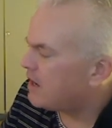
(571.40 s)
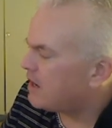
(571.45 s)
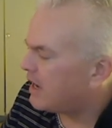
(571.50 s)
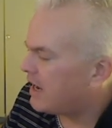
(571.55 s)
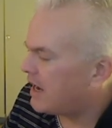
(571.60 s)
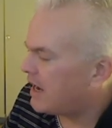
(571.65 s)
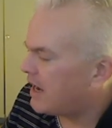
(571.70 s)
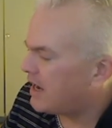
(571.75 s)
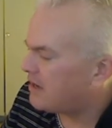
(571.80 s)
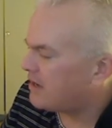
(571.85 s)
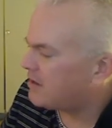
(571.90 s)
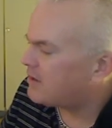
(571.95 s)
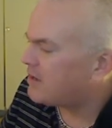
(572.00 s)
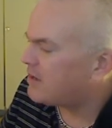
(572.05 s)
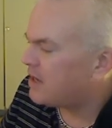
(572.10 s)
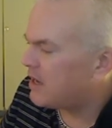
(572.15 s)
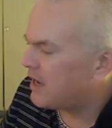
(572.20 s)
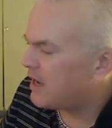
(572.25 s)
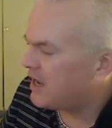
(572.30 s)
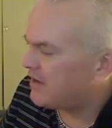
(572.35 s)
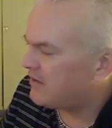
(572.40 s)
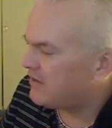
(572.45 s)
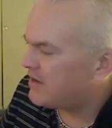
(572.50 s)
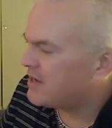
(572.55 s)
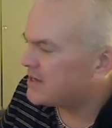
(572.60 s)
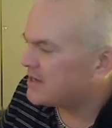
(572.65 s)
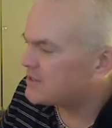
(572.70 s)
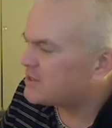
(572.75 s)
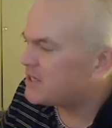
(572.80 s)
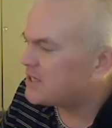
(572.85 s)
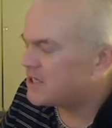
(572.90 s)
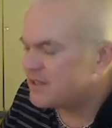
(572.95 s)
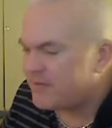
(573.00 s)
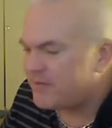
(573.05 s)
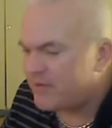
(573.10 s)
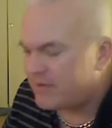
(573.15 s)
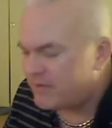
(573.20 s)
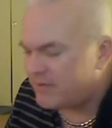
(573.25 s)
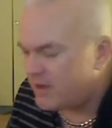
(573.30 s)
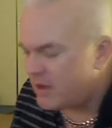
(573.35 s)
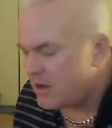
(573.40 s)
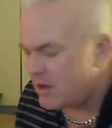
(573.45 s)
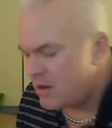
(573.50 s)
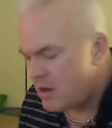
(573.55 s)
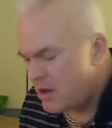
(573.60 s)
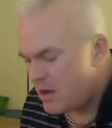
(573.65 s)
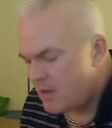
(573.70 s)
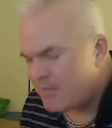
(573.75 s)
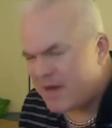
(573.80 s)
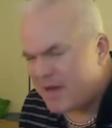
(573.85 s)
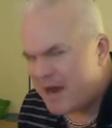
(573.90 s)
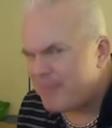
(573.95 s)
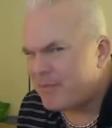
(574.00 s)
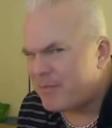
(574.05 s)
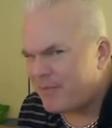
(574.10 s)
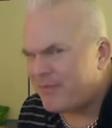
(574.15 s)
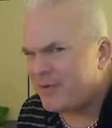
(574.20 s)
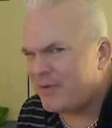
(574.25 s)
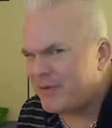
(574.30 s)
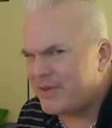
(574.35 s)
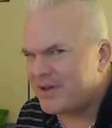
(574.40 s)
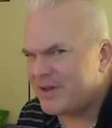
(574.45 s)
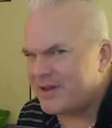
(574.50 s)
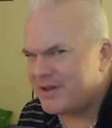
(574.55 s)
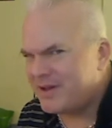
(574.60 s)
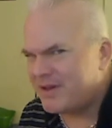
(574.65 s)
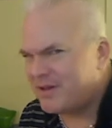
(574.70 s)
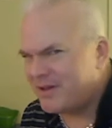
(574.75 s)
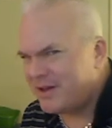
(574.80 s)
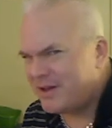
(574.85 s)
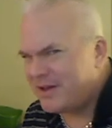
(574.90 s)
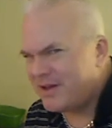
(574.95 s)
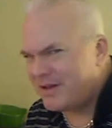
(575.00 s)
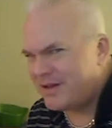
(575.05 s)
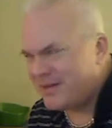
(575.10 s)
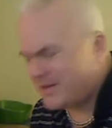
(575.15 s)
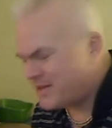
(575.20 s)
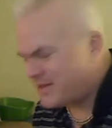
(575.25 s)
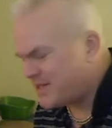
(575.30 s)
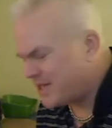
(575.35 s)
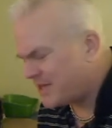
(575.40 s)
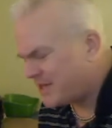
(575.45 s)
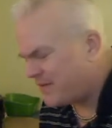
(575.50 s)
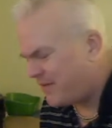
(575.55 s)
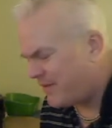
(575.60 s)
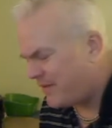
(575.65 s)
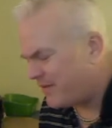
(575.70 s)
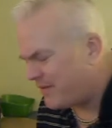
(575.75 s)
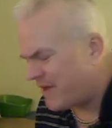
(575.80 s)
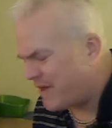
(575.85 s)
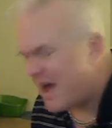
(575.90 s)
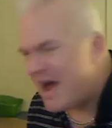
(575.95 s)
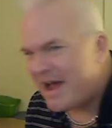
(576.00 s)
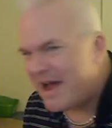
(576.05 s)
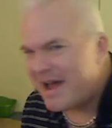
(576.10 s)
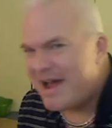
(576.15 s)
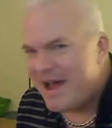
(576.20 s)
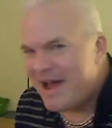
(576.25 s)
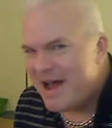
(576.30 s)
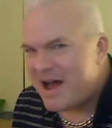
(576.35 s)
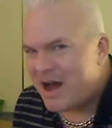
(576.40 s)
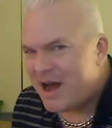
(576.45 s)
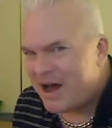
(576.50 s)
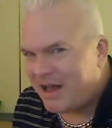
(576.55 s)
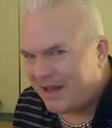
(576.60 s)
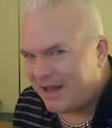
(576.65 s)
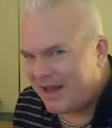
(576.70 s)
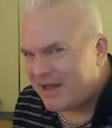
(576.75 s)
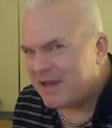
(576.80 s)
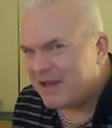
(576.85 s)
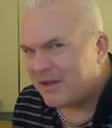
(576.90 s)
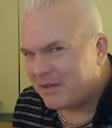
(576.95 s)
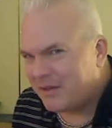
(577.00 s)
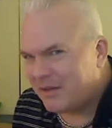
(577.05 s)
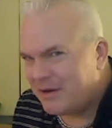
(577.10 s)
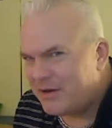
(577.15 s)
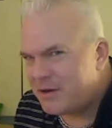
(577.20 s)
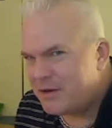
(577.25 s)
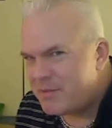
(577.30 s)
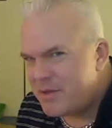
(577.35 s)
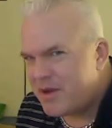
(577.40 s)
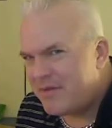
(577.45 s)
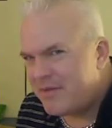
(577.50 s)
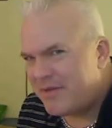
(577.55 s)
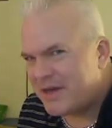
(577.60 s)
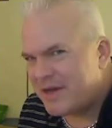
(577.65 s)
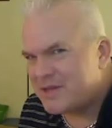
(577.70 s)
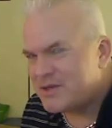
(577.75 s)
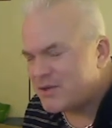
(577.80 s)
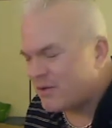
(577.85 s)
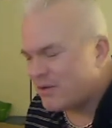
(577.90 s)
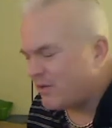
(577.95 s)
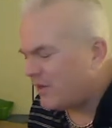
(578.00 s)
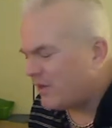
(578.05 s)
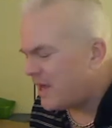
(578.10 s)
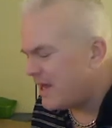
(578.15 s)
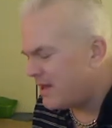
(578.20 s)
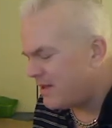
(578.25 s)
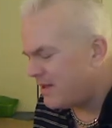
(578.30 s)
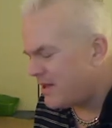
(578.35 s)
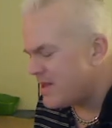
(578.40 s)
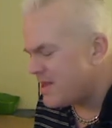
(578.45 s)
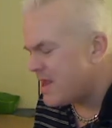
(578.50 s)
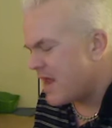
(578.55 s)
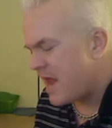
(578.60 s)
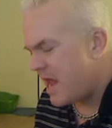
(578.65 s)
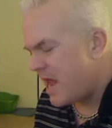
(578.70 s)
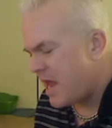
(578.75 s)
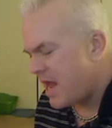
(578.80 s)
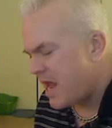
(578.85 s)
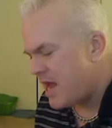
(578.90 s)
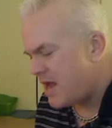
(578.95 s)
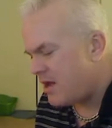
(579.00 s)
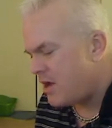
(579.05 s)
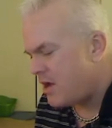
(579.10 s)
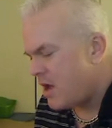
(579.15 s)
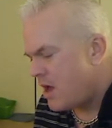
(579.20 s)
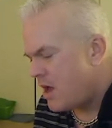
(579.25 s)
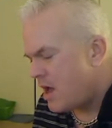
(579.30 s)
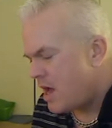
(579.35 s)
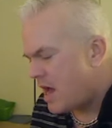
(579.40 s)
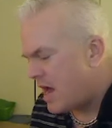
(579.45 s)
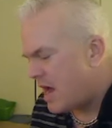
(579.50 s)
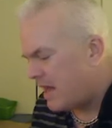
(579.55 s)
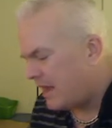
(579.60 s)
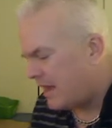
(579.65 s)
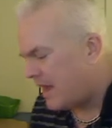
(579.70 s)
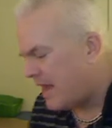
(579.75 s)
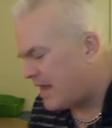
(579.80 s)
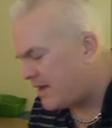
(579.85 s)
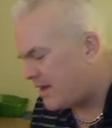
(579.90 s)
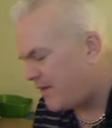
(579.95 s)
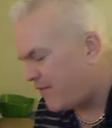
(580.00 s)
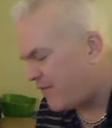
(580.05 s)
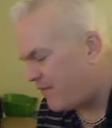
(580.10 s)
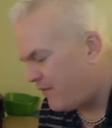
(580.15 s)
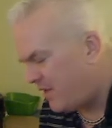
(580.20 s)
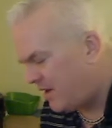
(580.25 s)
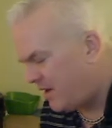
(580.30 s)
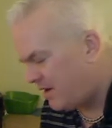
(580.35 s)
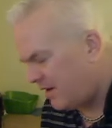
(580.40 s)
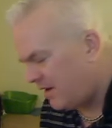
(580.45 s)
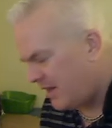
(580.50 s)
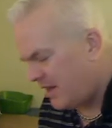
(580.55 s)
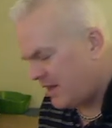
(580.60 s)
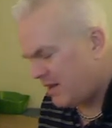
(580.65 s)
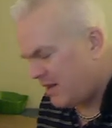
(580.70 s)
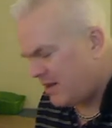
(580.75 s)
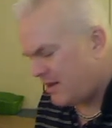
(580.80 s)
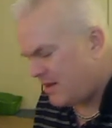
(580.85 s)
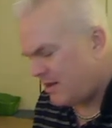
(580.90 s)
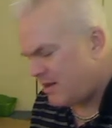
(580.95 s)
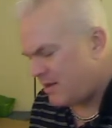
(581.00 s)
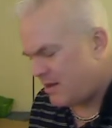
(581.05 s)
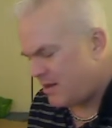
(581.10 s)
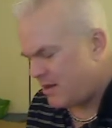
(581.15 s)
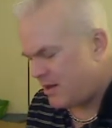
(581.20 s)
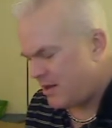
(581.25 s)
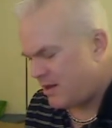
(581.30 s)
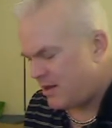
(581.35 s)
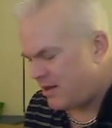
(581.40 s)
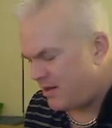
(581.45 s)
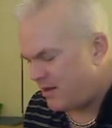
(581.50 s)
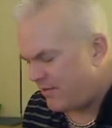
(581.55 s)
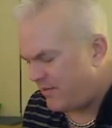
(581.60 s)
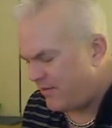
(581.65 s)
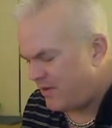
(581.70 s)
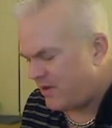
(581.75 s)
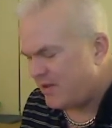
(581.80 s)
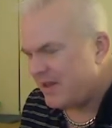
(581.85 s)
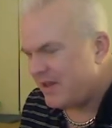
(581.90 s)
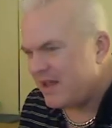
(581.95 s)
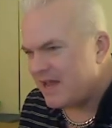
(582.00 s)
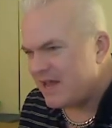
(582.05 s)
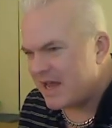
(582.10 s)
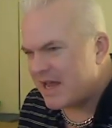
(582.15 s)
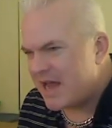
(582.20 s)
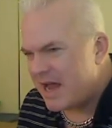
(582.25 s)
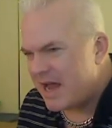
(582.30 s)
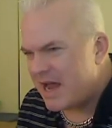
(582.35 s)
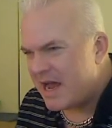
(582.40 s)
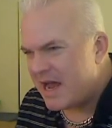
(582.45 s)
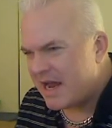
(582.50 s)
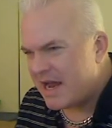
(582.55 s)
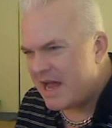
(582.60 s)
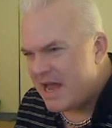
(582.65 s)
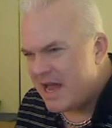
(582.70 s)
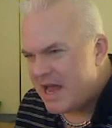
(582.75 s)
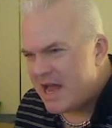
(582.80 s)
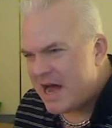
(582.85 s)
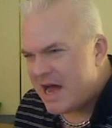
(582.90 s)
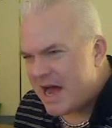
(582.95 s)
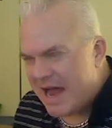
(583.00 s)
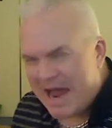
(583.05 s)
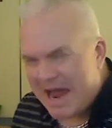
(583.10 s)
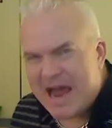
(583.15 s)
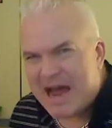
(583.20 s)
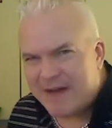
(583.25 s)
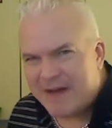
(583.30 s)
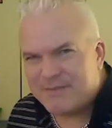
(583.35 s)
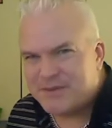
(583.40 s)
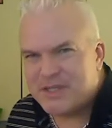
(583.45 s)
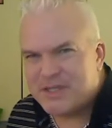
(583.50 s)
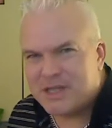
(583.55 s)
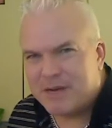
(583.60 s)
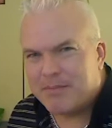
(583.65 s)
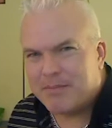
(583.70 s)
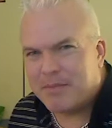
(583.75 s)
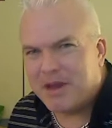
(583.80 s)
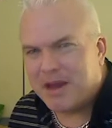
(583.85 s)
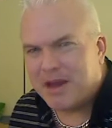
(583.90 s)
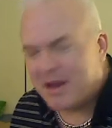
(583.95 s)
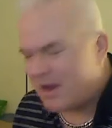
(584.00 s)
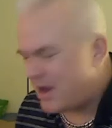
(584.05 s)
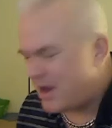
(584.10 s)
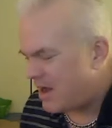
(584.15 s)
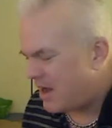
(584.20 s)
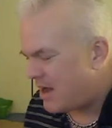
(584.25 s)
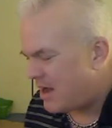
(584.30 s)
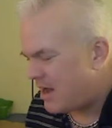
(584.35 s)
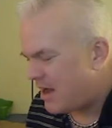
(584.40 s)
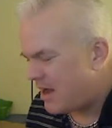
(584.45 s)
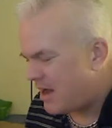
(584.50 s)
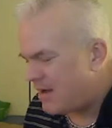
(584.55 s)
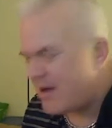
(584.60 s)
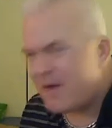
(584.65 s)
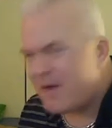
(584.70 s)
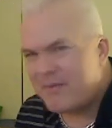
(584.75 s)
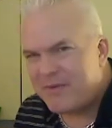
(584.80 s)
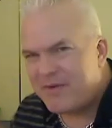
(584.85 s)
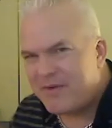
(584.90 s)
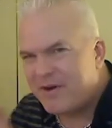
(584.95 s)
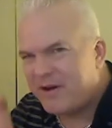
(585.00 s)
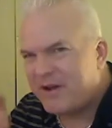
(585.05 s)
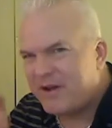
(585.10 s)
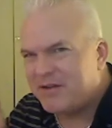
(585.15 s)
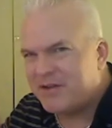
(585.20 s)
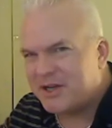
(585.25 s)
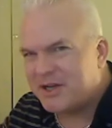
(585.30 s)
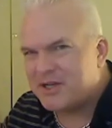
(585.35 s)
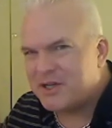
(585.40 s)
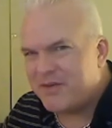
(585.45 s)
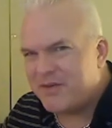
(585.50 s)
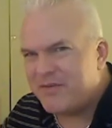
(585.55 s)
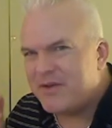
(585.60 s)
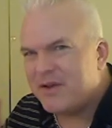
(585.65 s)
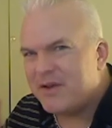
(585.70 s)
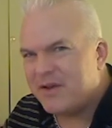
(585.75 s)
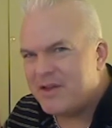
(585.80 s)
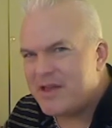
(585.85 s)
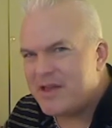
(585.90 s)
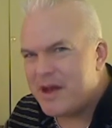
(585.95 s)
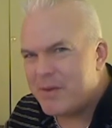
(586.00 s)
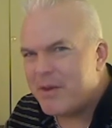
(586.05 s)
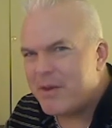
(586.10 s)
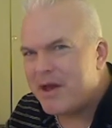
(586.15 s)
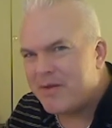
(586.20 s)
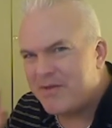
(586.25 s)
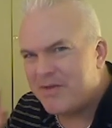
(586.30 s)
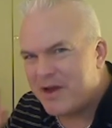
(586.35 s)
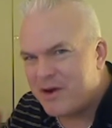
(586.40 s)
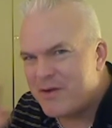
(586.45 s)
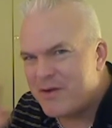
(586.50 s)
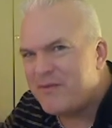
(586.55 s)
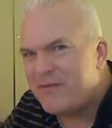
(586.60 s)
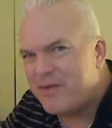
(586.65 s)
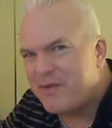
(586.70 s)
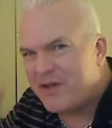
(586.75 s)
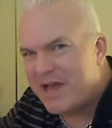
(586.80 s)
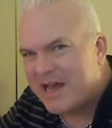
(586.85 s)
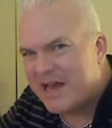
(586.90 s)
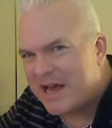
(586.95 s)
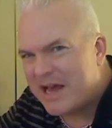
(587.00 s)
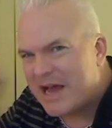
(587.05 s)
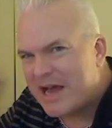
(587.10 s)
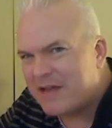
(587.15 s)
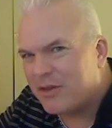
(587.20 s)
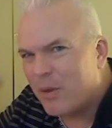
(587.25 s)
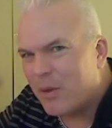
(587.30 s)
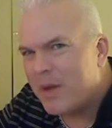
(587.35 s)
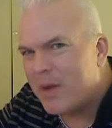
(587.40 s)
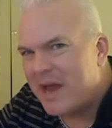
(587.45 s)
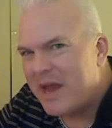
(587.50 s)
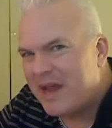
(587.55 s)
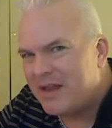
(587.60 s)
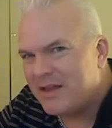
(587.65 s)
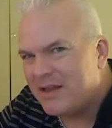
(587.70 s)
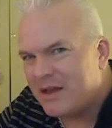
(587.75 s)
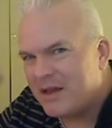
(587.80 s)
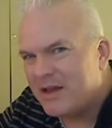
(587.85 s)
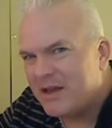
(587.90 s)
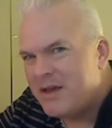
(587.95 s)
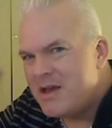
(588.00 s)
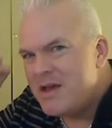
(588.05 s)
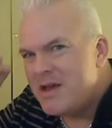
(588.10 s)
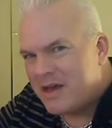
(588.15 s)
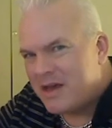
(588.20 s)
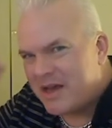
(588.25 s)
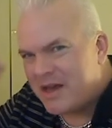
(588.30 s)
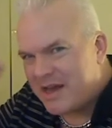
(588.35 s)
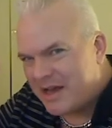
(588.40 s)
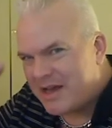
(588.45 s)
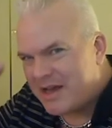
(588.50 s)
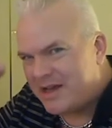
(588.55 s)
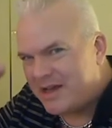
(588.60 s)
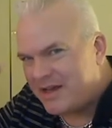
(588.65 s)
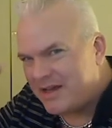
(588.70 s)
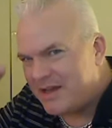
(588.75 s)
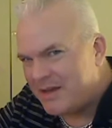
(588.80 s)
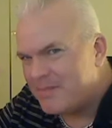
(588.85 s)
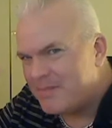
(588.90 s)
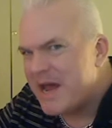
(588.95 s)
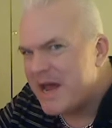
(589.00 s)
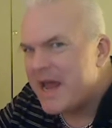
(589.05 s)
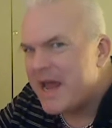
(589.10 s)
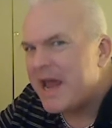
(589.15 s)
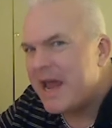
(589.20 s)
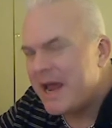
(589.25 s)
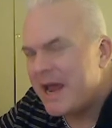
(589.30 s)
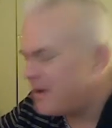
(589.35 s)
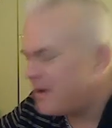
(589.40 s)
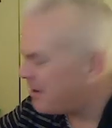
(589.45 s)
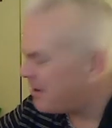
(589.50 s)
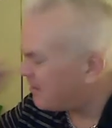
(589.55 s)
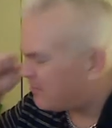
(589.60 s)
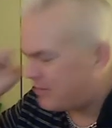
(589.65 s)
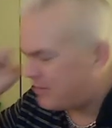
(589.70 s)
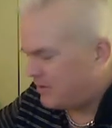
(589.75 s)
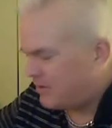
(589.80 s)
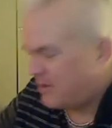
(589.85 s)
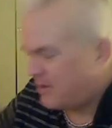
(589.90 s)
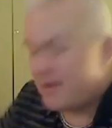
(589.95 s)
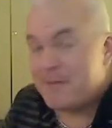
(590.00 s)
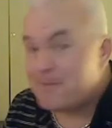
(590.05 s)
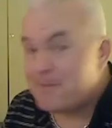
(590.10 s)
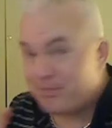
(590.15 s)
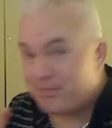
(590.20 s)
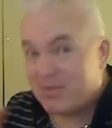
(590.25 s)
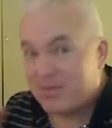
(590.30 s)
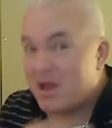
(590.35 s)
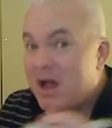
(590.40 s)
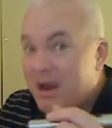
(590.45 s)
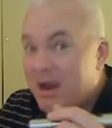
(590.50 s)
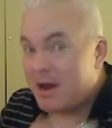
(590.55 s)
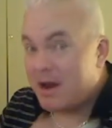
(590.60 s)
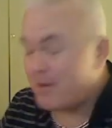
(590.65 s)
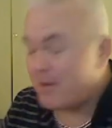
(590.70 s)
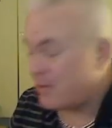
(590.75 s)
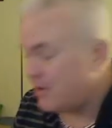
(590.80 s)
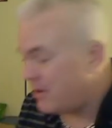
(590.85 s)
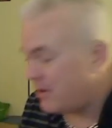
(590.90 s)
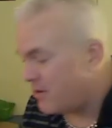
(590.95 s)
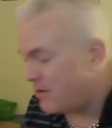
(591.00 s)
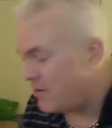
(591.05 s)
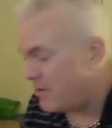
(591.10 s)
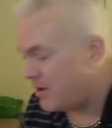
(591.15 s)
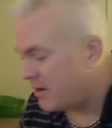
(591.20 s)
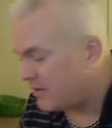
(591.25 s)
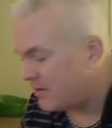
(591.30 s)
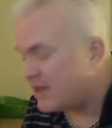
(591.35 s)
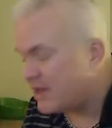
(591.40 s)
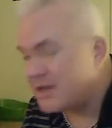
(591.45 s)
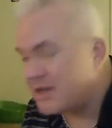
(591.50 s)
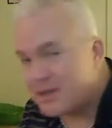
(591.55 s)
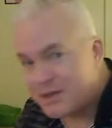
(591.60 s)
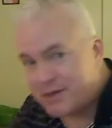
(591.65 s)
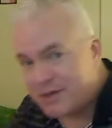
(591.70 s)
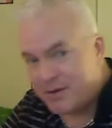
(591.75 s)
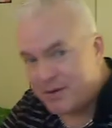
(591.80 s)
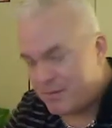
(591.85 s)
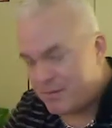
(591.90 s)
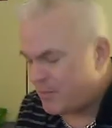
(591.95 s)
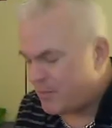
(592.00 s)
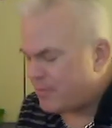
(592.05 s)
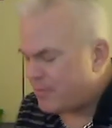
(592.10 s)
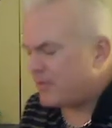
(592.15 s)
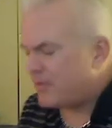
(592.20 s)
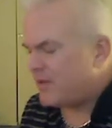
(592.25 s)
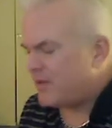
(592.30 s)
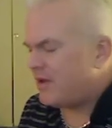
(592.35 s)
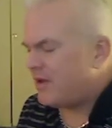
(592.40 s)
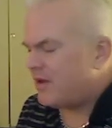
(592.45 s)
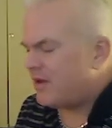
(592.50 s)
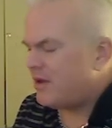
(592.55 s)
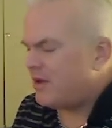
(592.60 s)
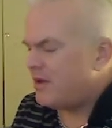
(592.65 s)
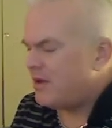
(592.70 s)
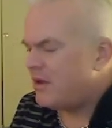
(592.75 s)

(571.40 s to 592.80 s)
and the 18650. But I prefer the 650. I like a little bit of extra length in the hand. I like feeling the feeling like I have something. I'm very touchy-feely that way. If I don't feel like I got the weight and in my hand, I really don't want to touch it. So we'll put the